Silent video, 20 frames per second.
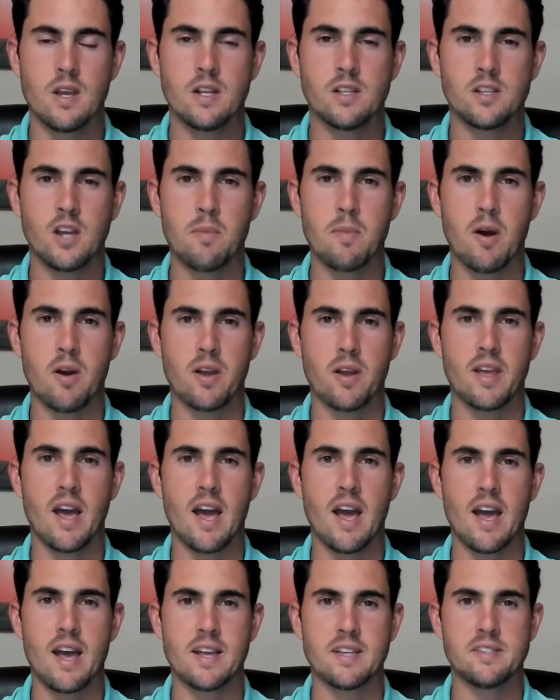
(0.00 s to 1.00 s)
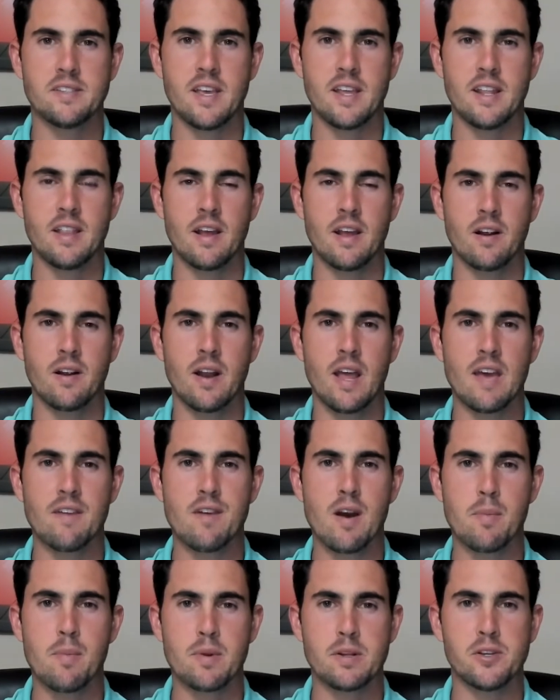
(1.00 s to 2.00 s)
Talk about guys that are going to have
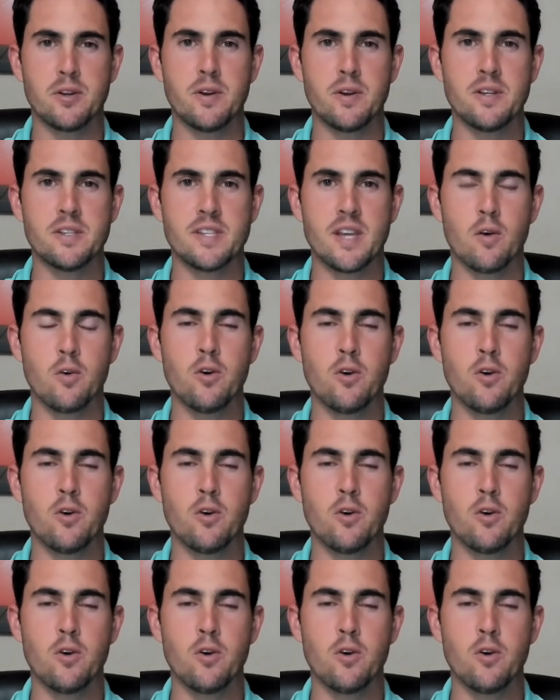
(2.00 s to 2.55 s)
opportunities now.